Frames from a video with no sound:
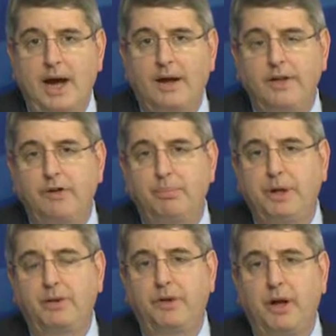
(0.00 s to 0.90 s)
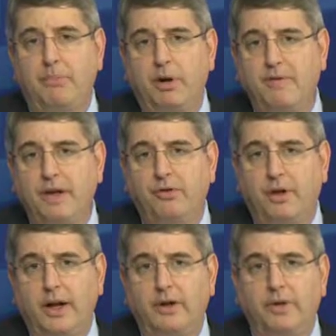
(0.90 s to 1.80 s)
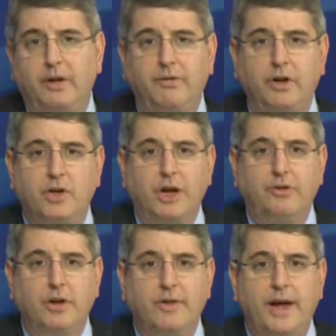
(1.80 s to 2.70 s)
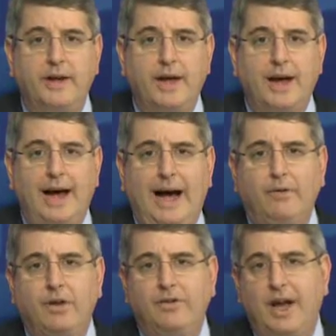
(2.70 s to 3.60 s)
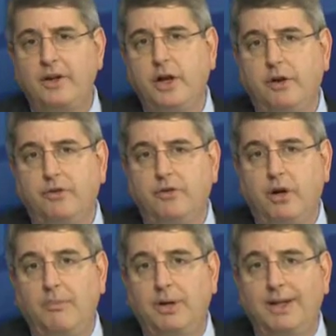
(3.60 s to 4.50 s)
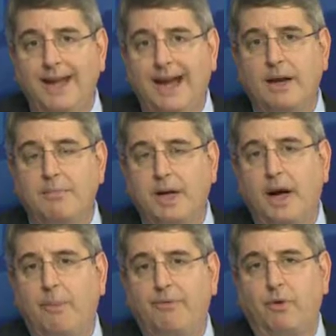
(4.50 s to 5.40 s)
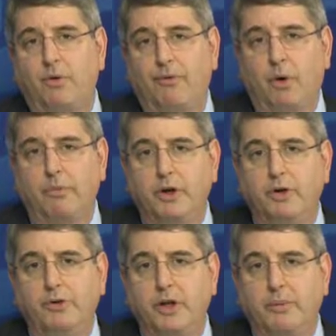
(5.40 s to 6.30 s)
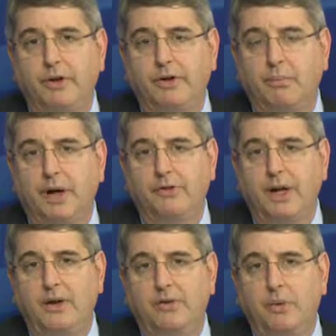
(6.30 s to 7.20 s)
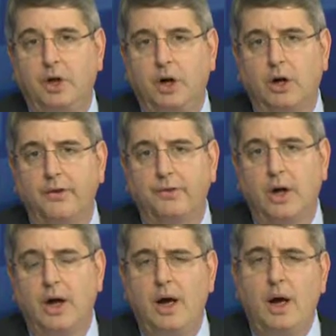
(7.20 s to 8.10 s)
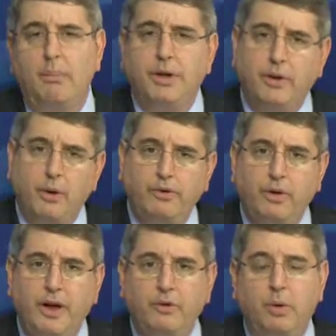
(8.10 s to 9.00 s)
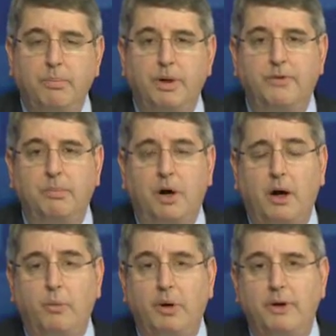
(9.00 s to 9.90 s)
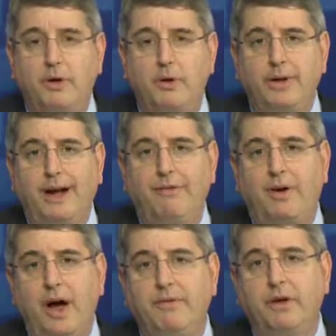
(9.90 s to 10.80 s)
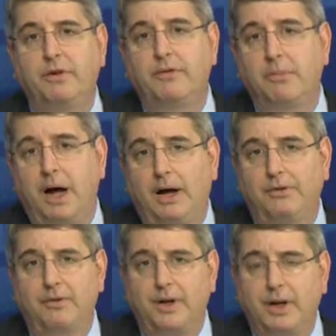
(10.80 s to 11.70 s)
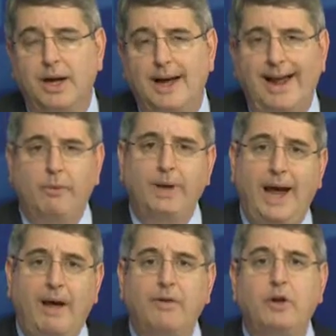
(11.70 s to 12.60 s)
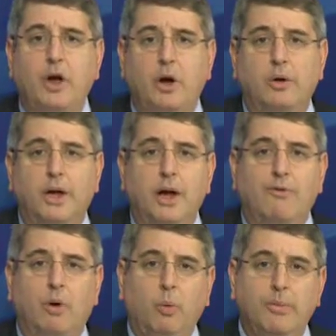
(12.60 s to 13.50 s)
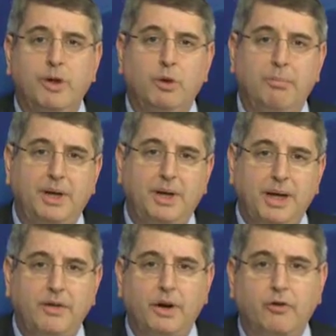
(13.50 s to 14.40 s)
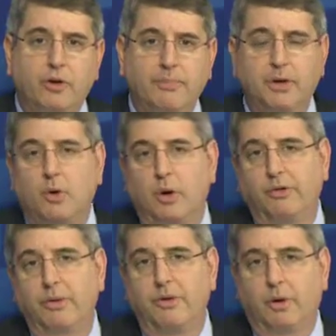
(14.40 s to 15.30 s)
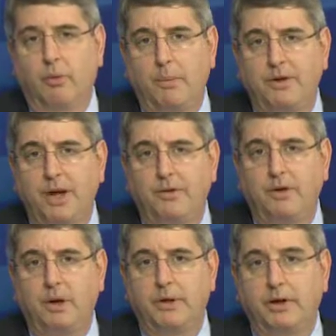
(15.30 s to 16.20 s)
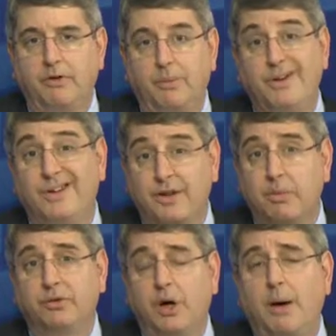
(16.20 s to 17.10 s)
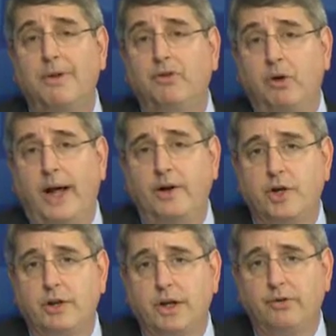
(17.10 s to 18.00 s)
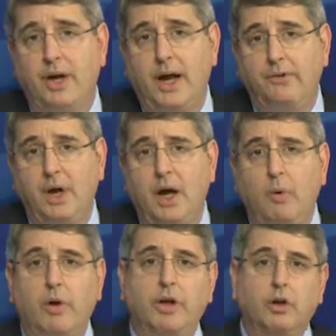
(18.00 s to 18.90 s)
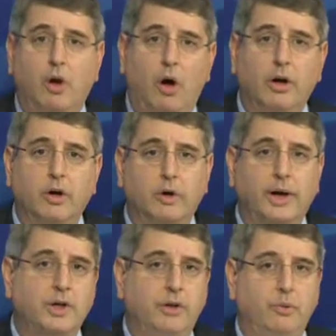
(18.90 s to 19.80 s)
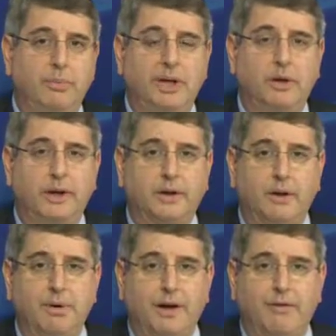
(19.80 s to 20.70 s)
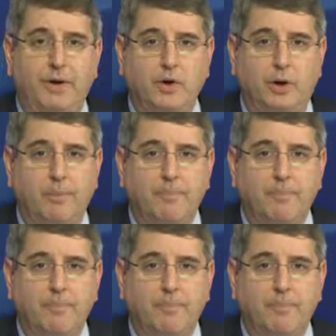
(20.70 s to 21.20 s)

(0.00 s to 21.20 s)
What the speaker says: And this builds on previous studies that have suggested that out to 10 years of treatment can be helpful for reducing the risk of breast cancer recurrence. But those studies were built upon women who'd had 5 years of tamoxifen, and we haven't known for women who begin their treatment course with aromatase inhibitors, which is the most common strategy these days, whether longer durations would be clinically beneficial.